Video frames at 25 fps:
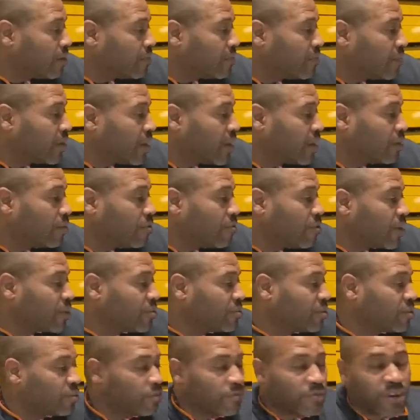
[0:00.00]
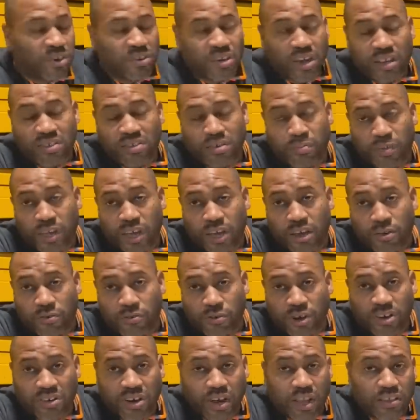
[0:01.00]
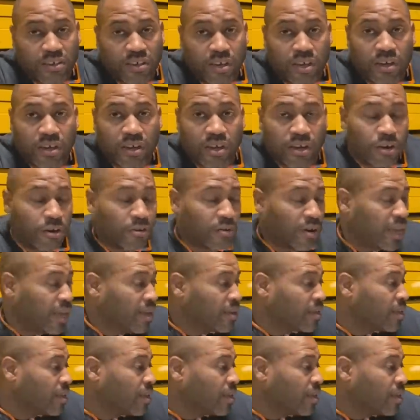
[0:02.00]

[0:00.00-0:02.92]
Any questions, reach out to me or reach out to Cody